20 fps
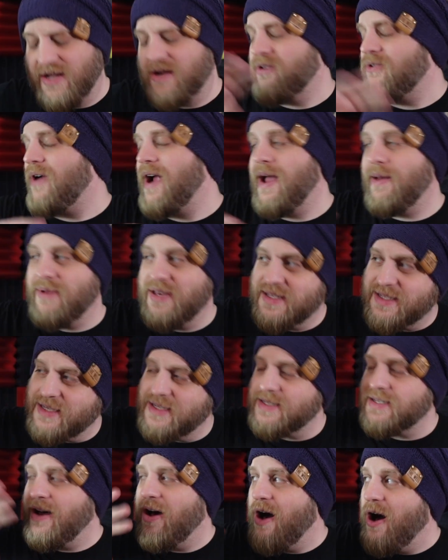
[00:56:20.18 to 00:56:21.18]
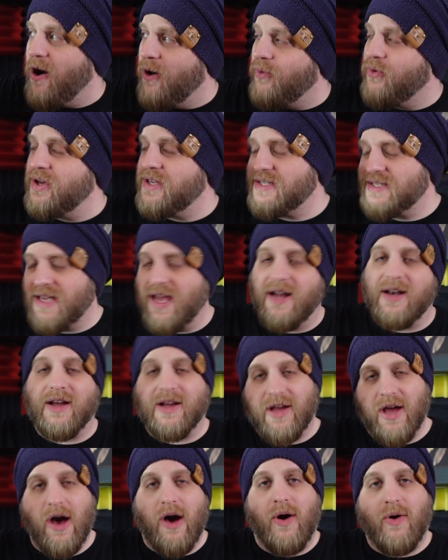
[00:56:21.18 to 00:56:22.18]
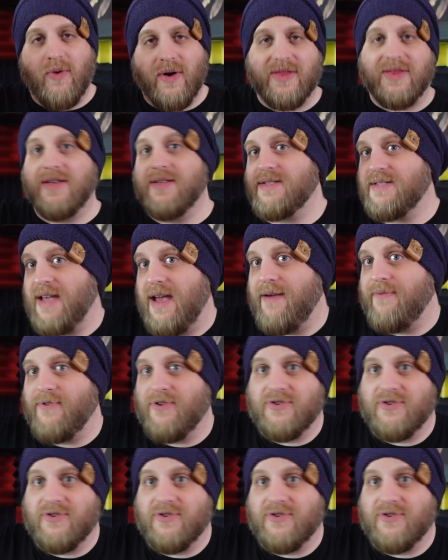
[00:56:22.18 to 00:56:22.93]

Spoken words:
Grammys is always gonna go with the safer